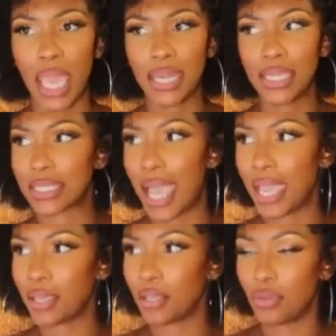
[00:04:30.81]
it's
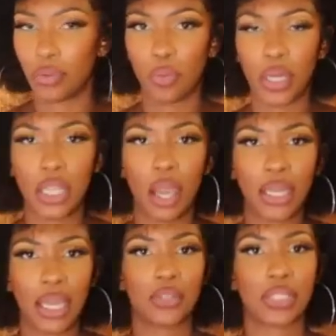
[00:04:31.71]
like, what are y'all
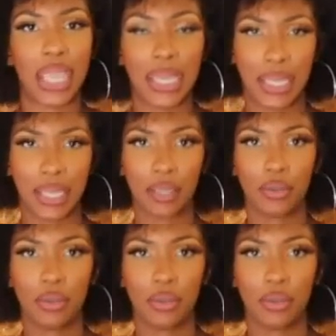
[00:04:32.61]
not understanding?